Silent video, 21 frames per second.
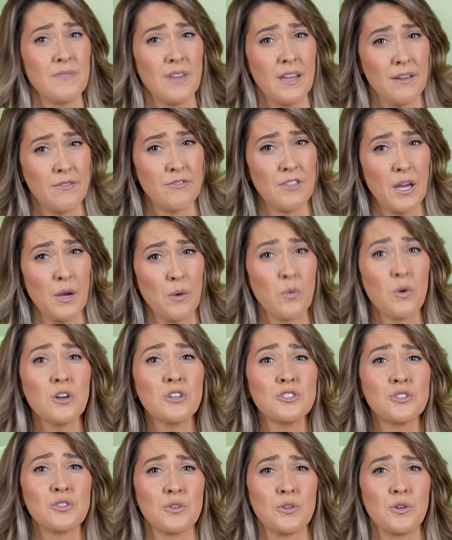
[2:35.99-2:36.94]
If they
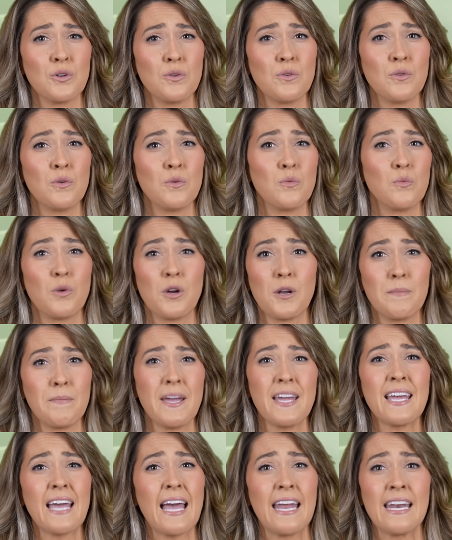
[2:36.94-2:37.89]
were true, would it make